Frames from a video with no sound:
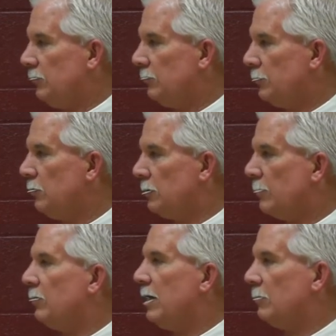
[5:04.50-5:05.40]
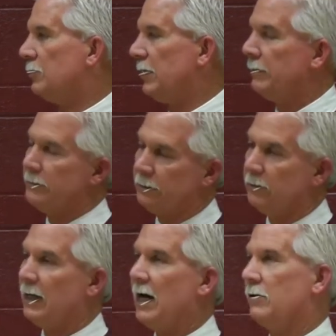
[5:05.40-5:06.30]
a couple neck machines.
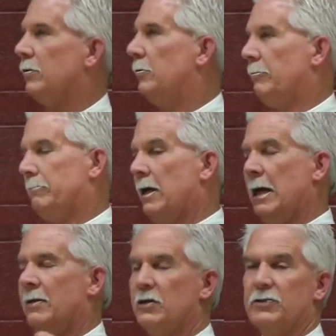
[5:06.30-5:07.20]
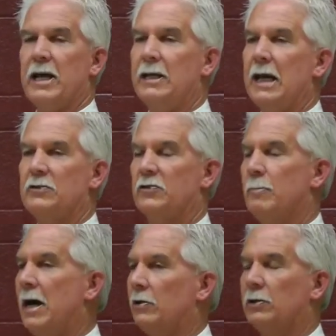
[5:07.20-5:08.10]
Guys, in this day and age, it's
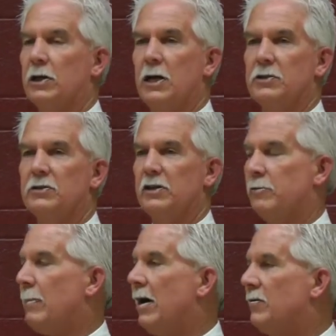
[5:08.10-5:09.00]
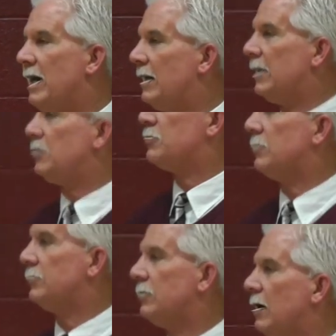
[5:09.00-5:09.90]
about concussions, it's about neck
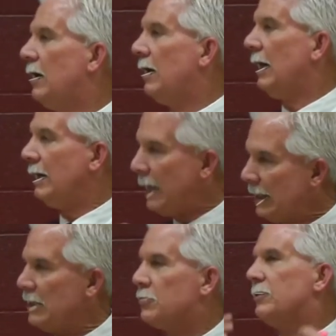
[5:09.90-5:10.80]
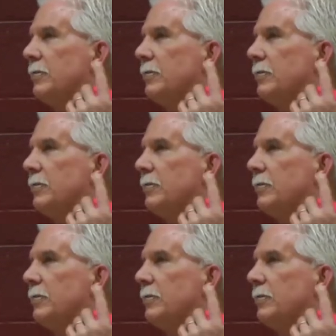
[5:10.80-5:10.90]
injuries and head injuries